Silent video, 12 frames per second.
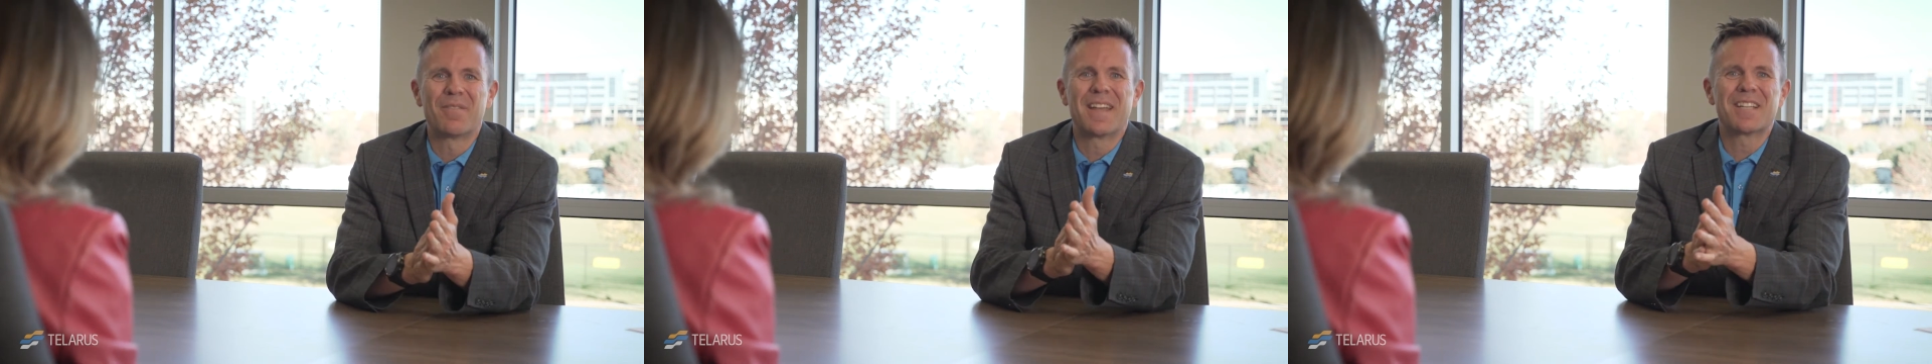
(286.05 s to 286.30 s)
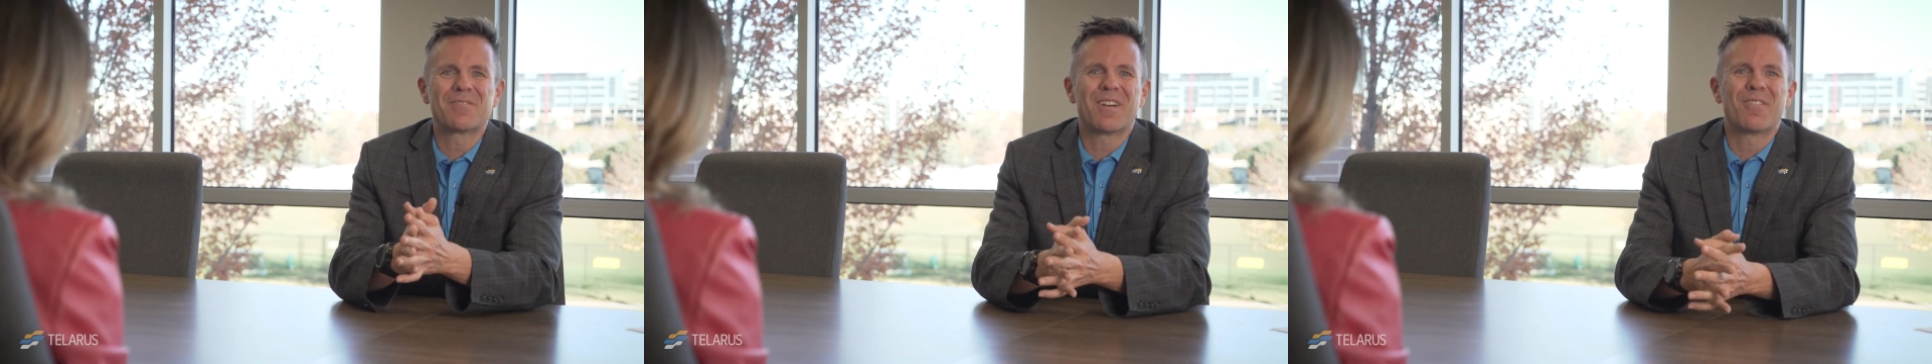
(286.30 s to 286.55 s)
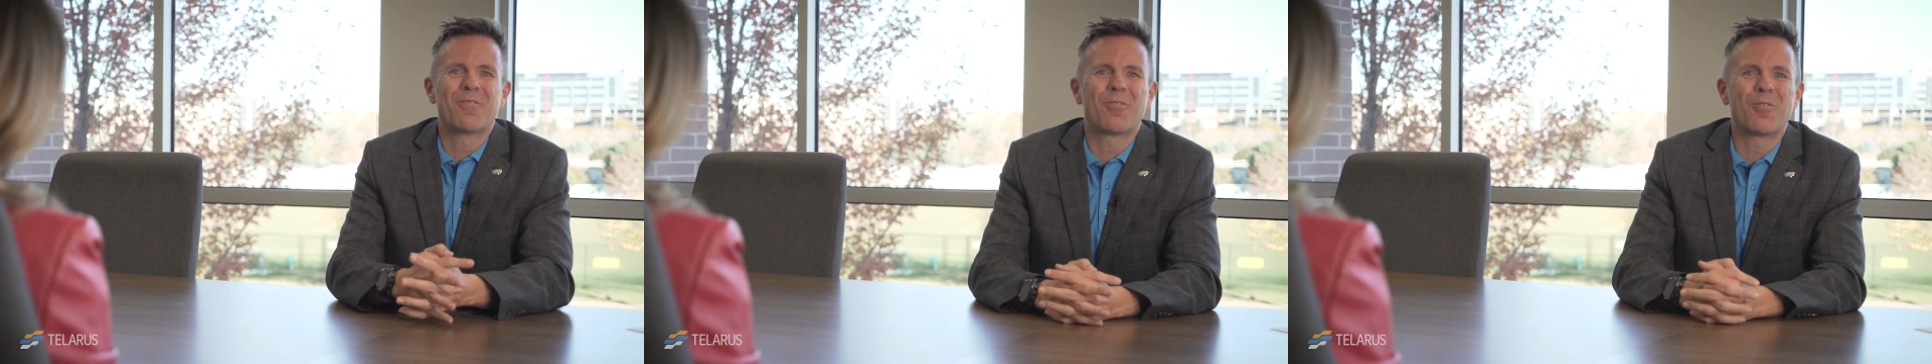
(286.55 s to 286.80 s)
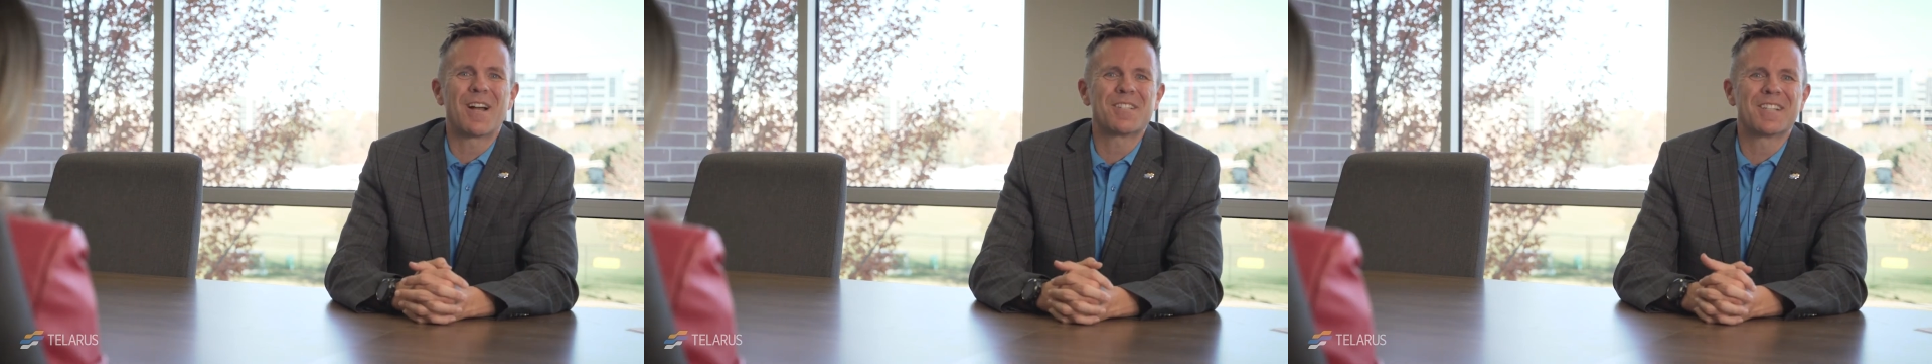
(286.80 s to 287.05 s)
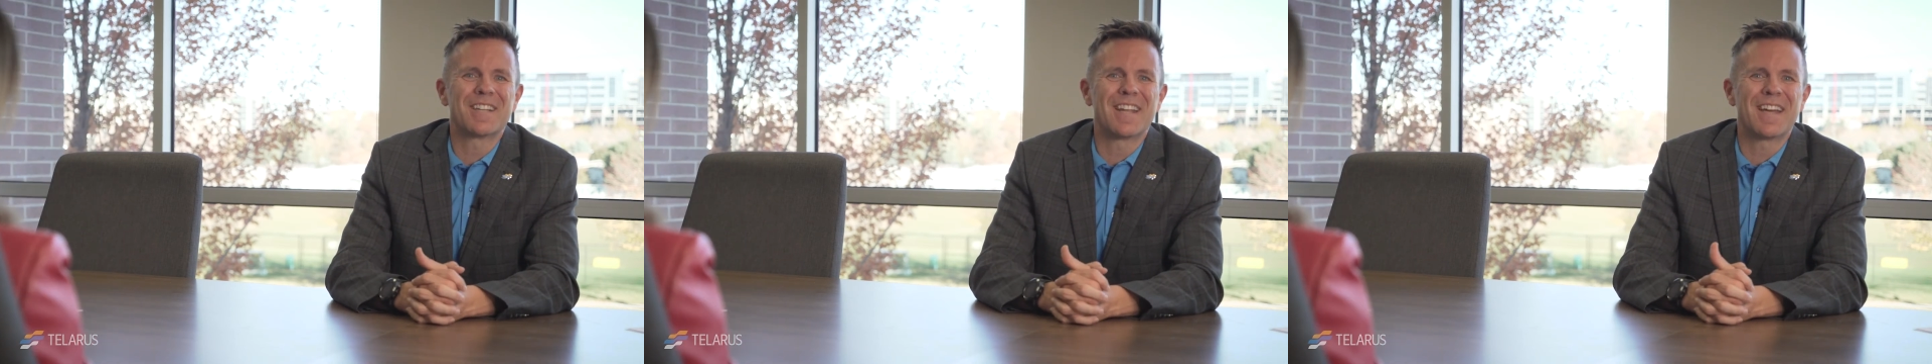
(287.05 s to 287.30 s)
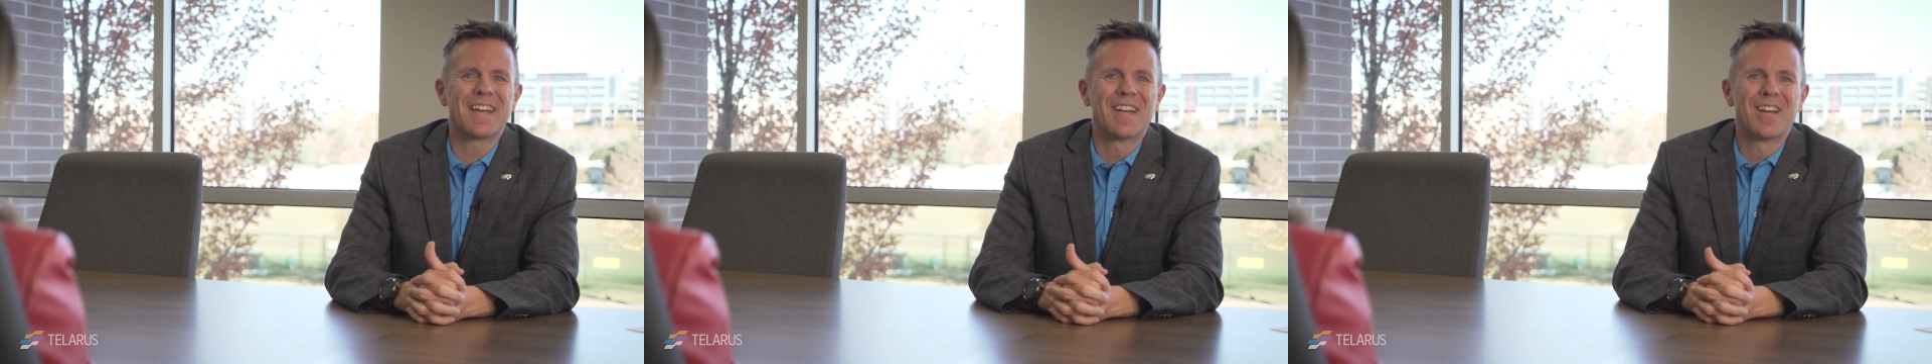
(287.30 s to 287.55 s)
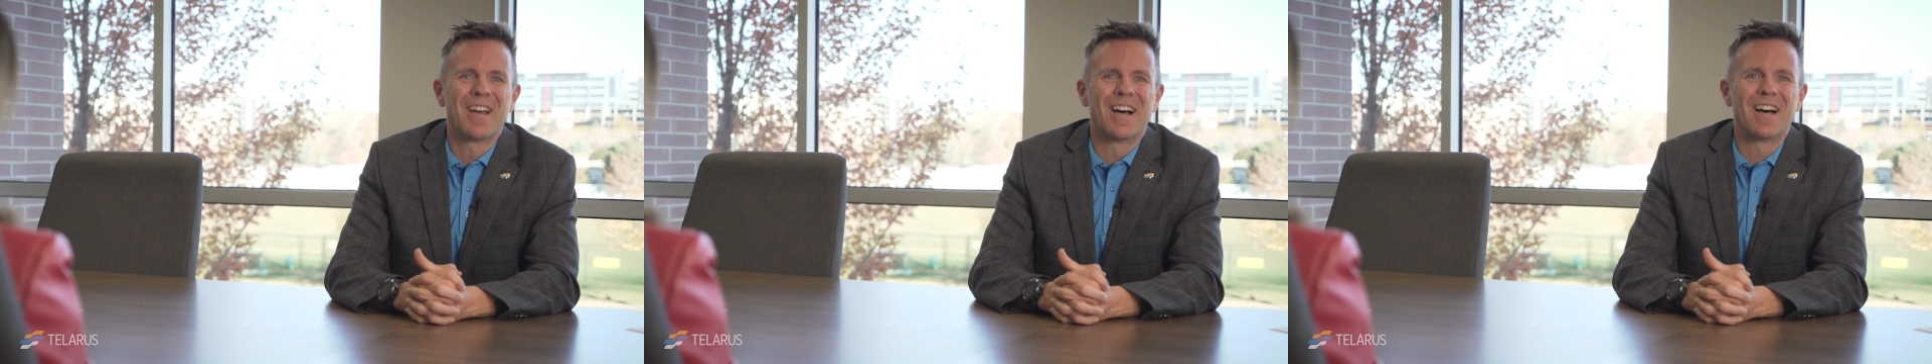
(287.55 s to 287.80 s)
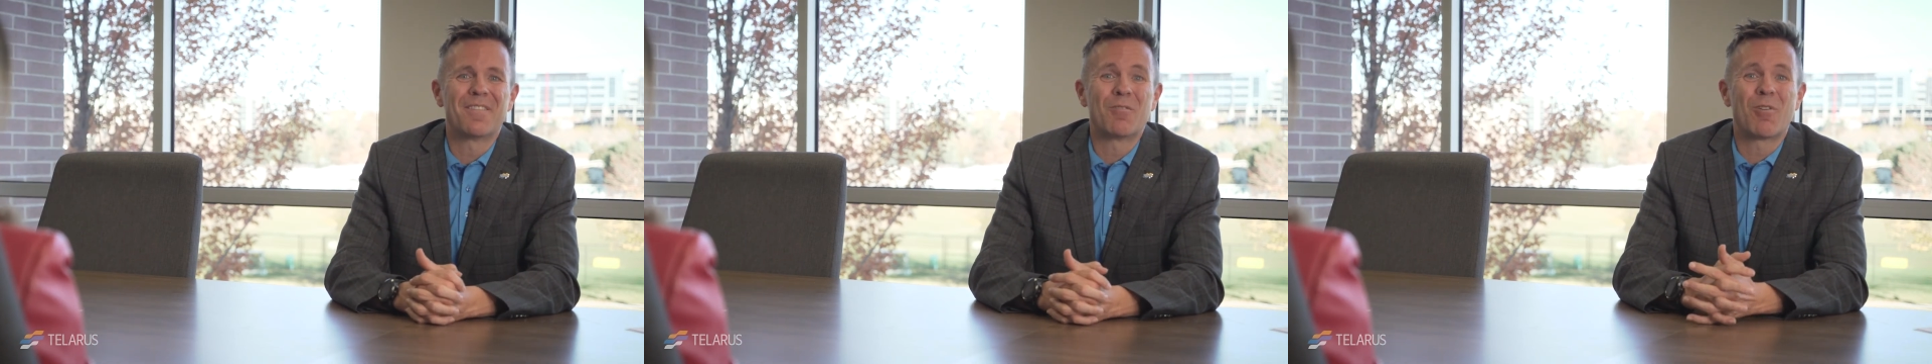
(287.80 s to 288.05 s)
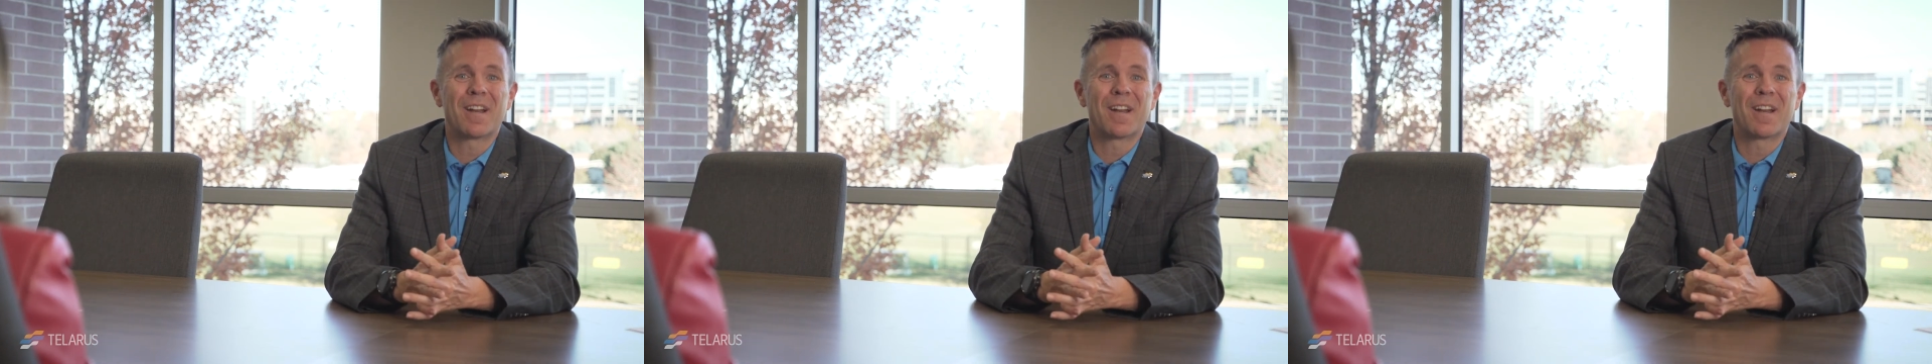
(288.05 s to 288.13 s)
Thanks for everyone for watching today. If you